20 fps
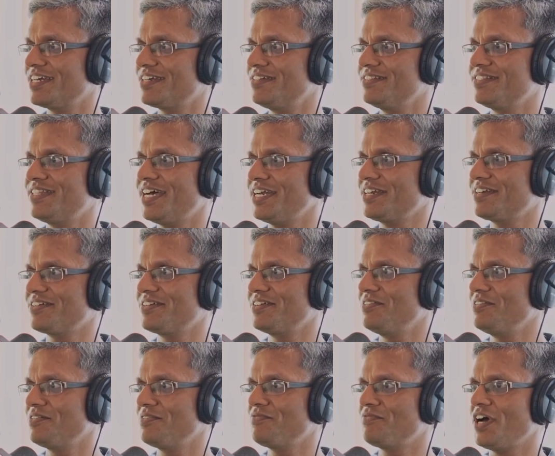that that
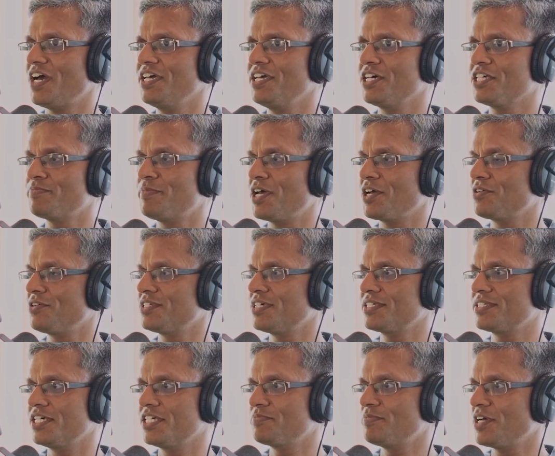five years back or
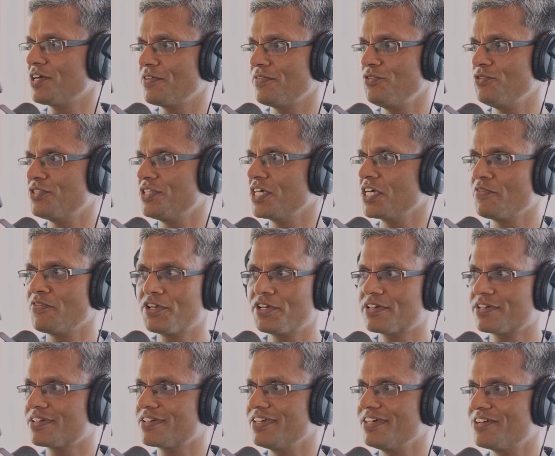six years back, if you think of
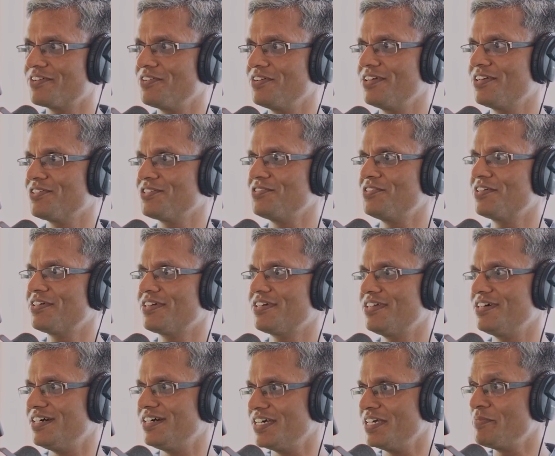it, it, it was not
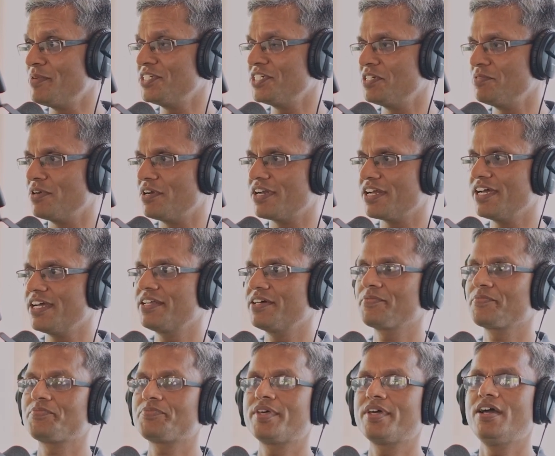uh, imaginable, right?